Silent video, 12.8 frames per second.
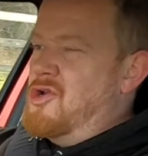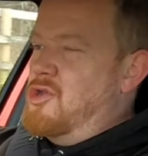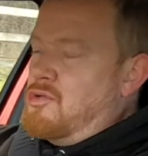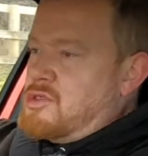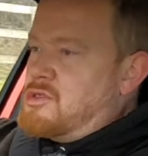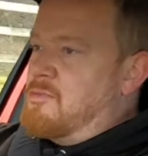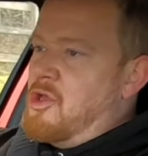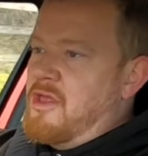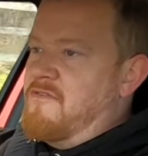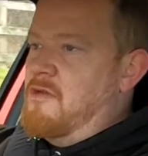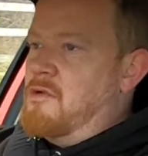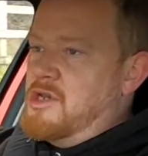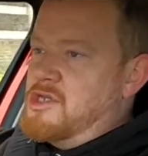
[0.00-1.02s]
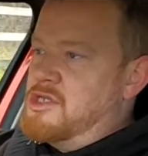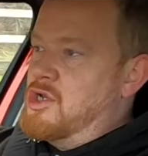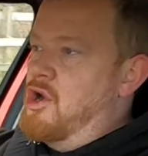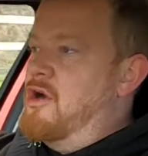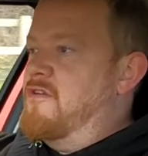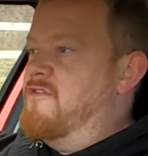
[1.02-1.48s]
usable if you wanted to
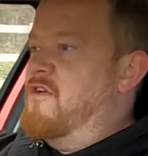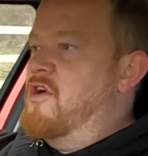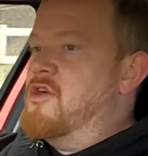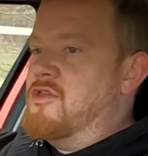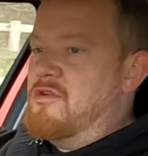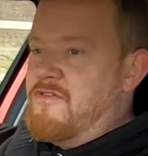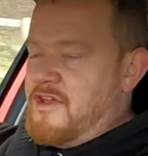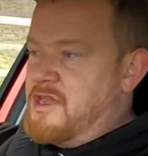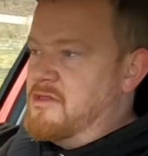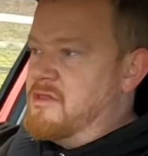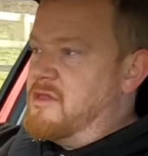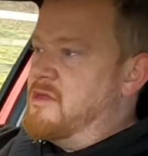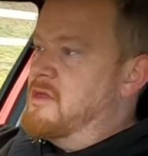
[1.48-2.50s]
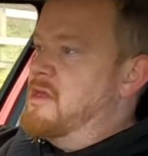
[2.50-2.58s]
go further afield,